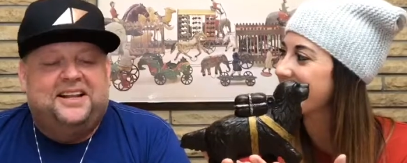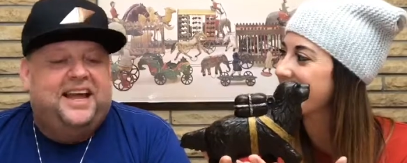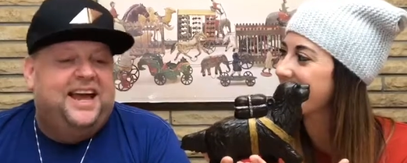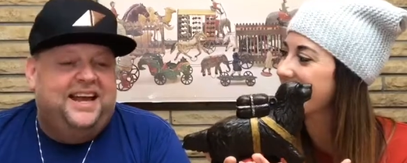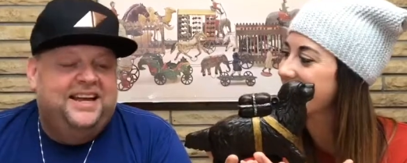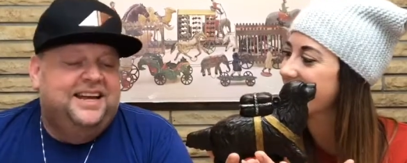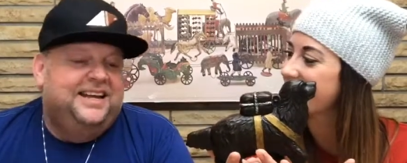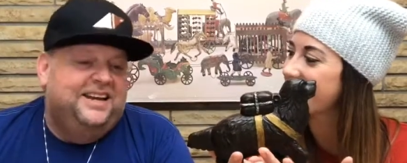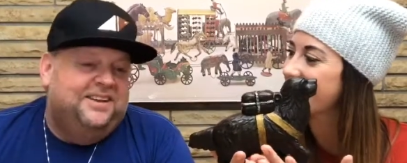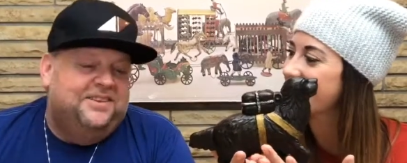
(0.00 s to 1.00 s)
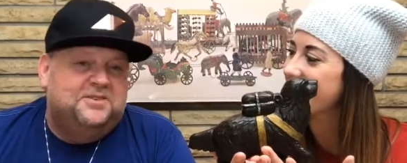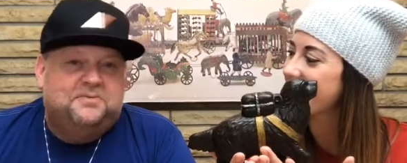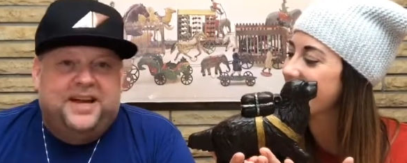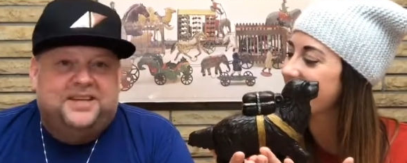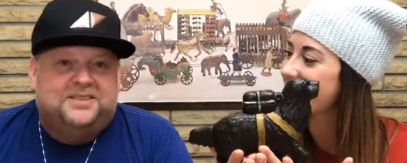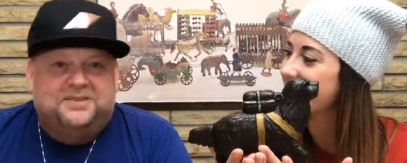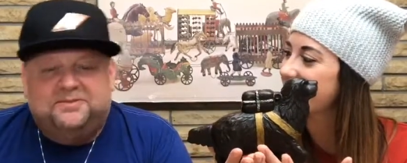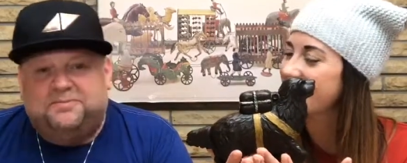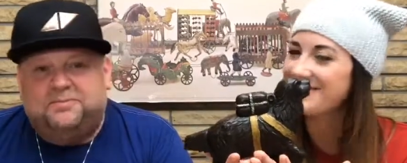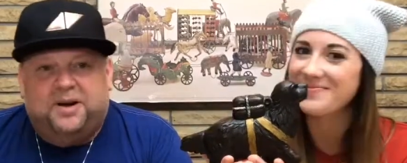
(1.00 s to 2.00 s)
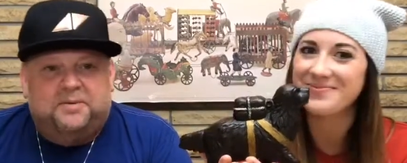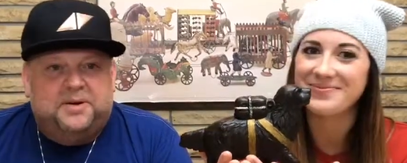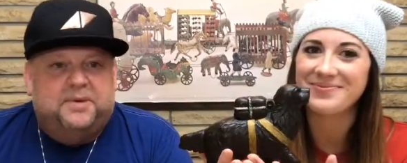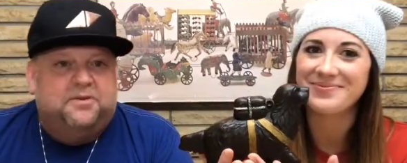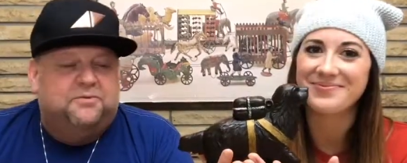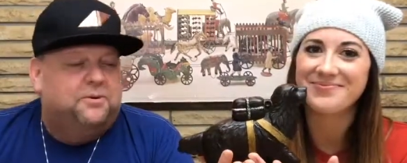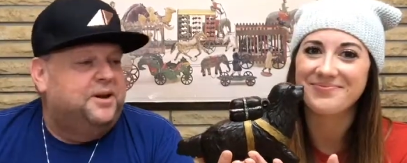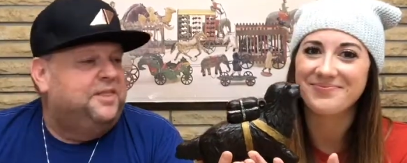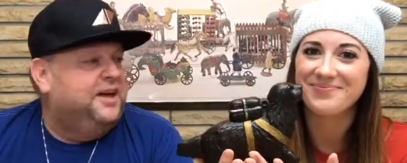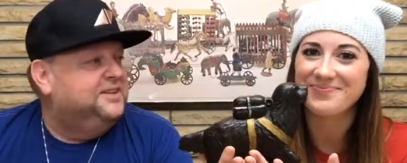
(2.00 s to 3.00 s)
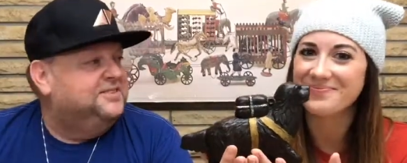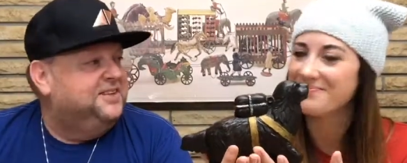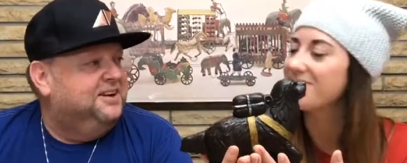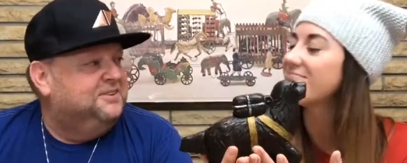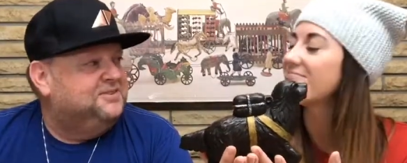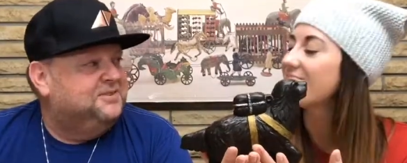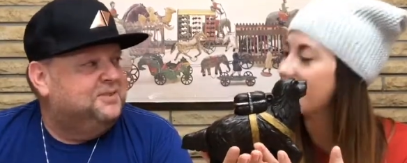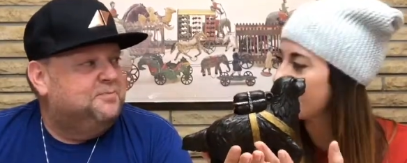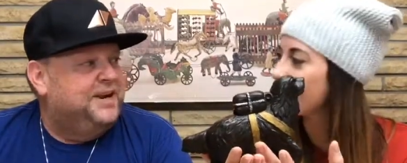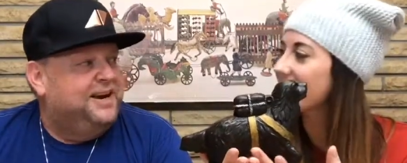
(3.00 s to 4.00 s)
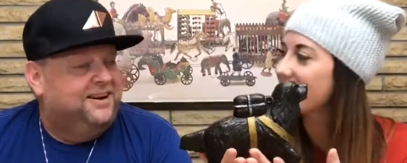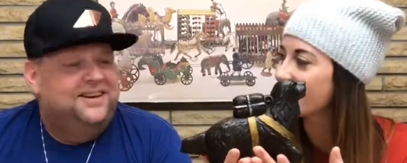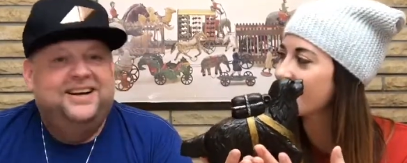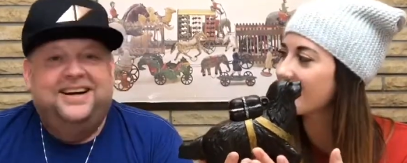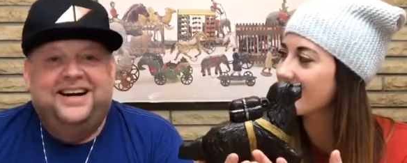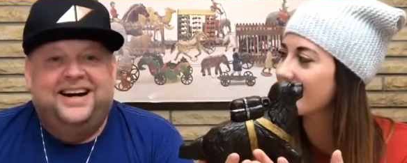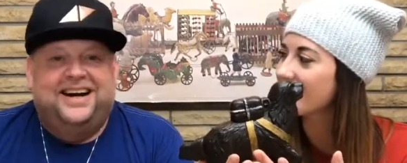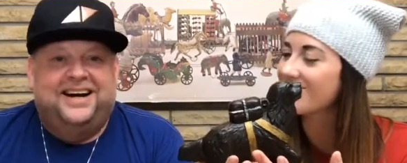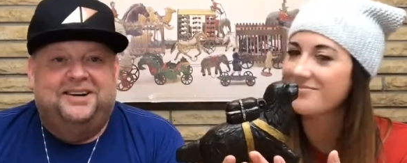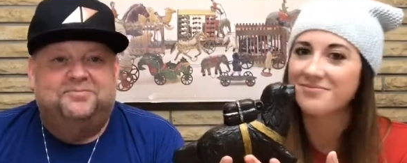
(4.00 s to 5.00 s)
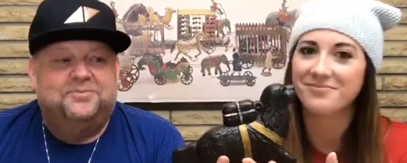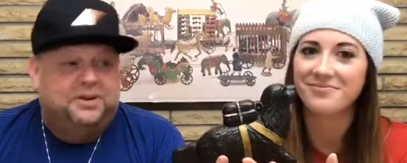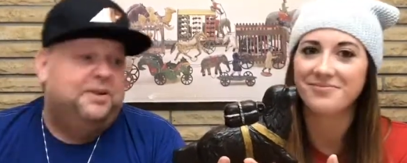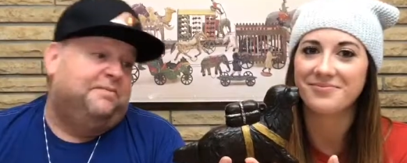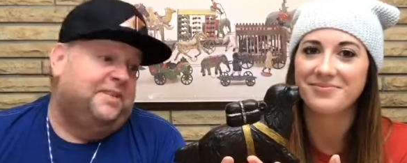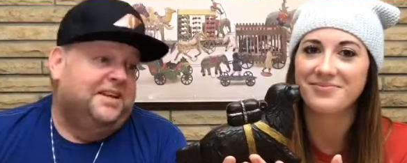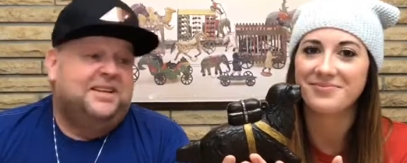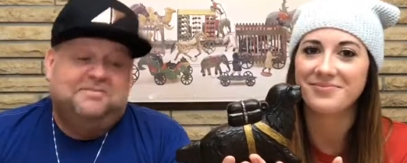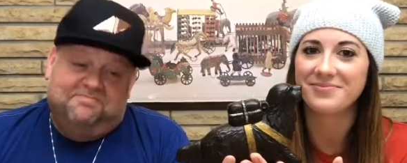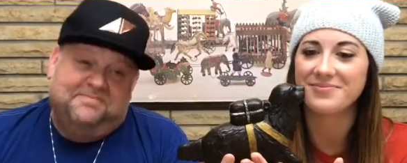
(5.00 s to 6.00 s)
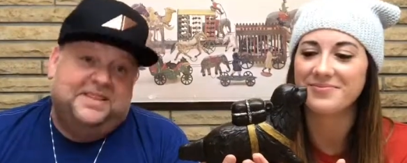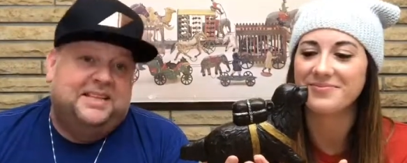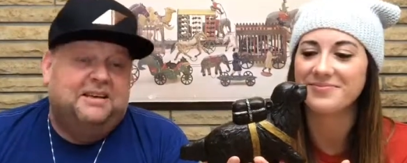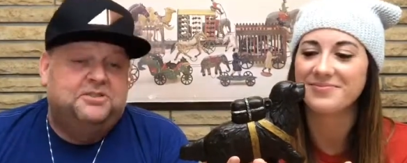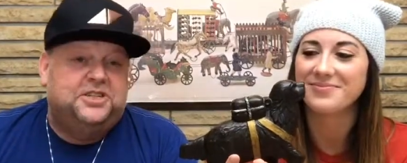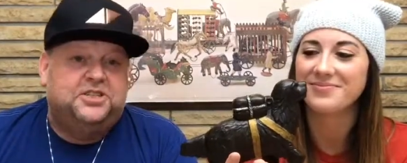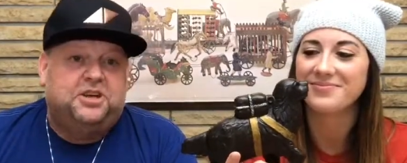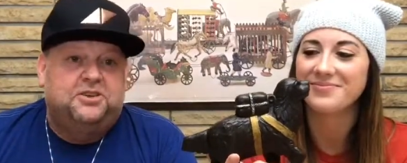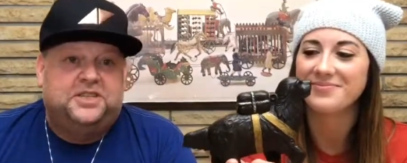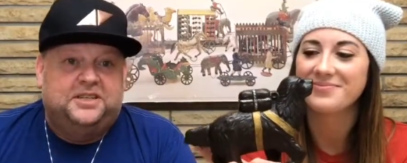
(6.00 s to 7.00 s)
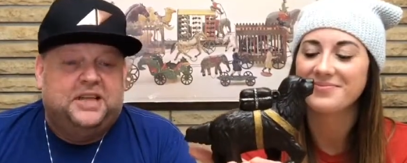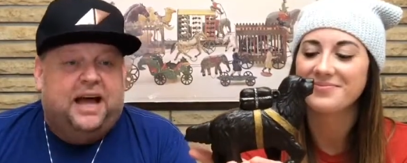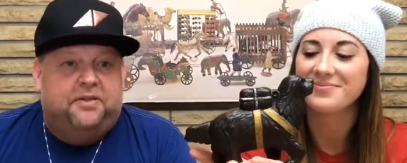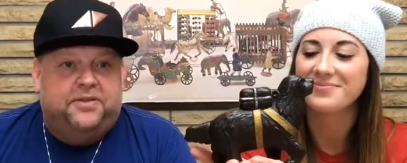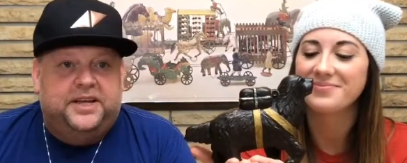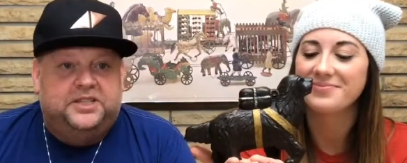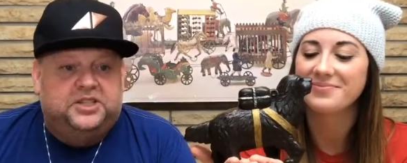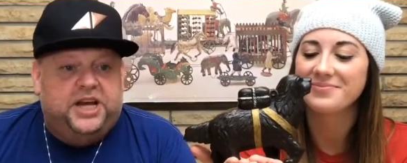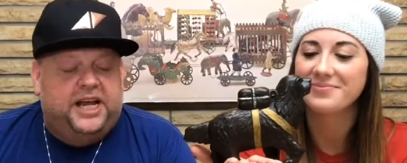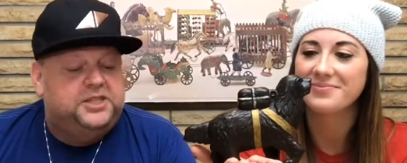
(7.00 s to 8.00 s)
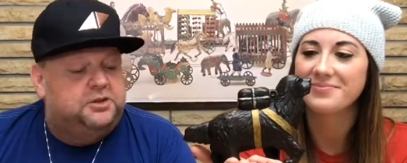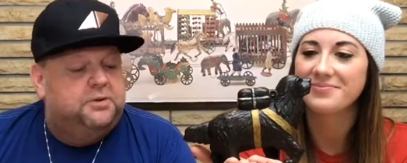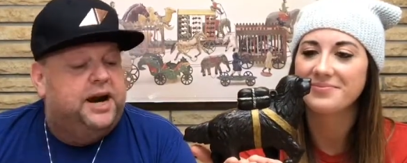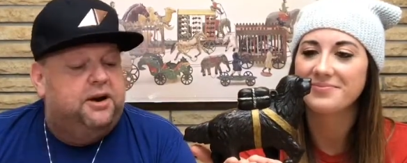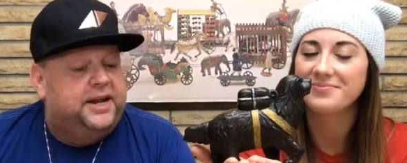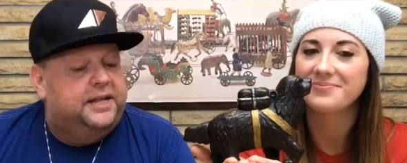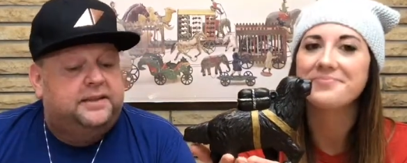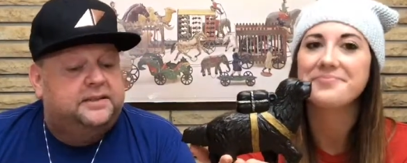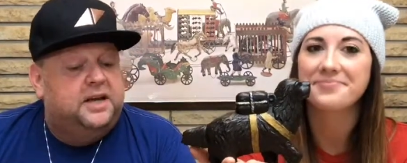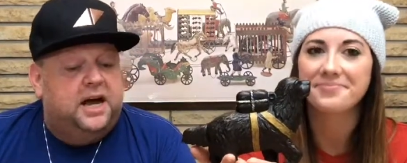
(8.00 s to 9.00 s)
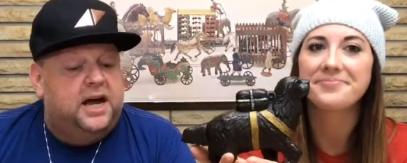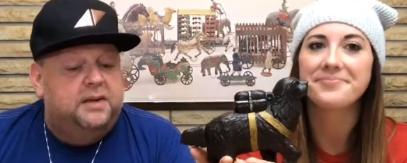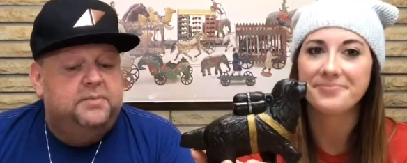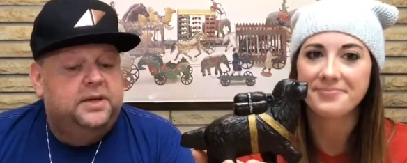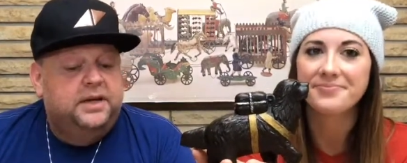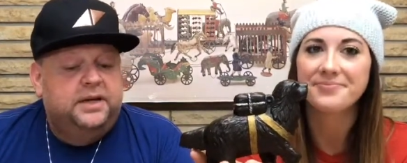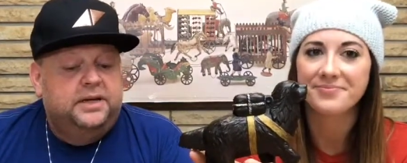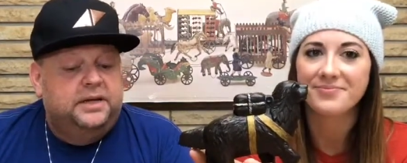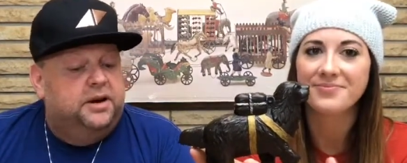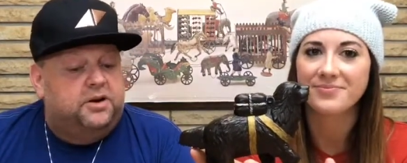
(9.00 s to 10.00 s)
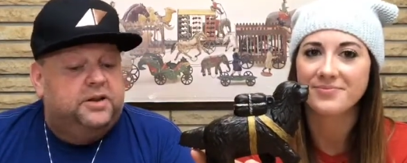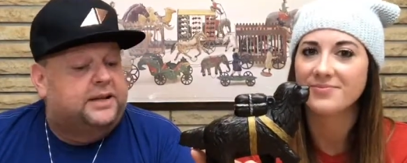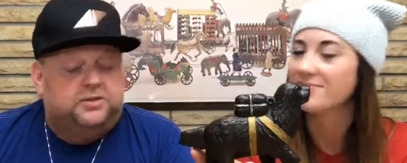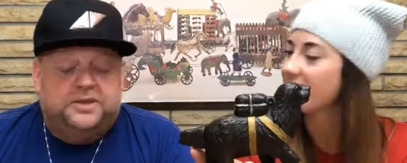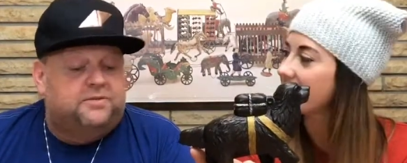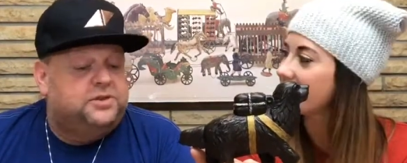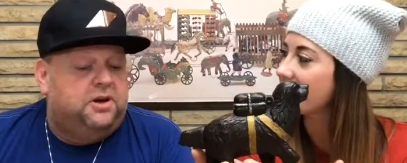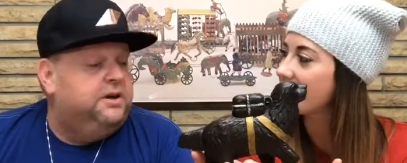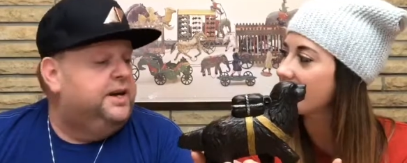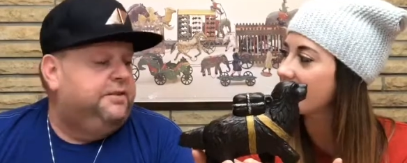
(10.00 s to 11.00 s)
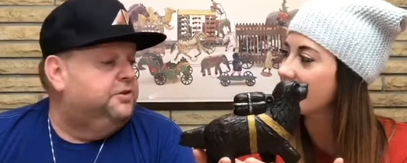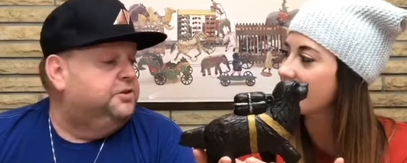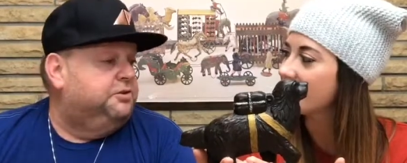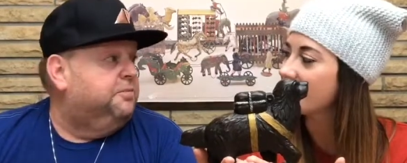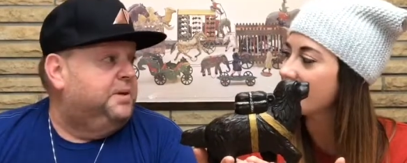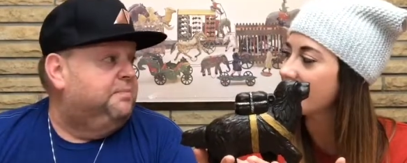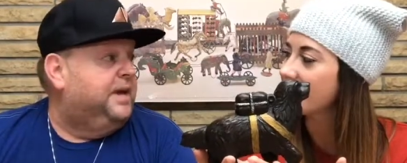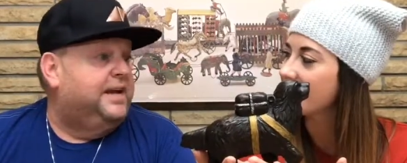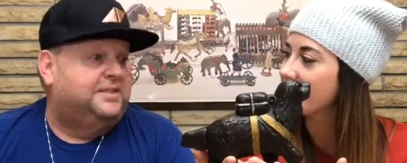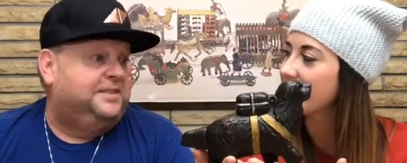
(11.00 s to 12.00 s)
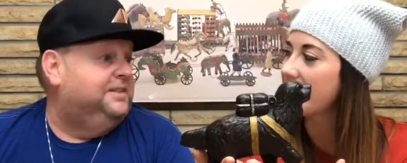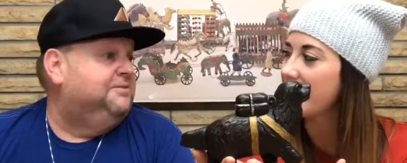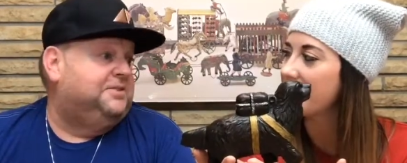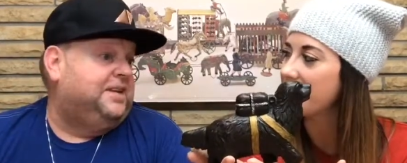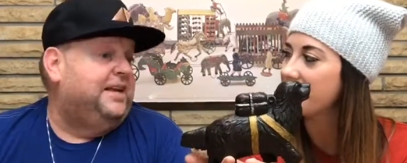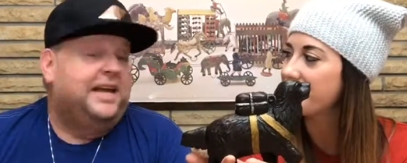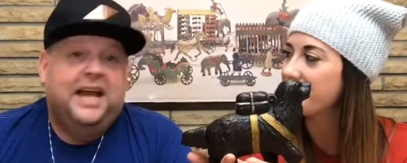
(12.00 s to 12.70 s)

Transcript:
Speaker 1: today, you know those banks are probably about forty thousand dollars for the pair. Um, so it, it just shows you how things change in rarity at the time. You know, collectors never saw any of those European banks, and right. it was like,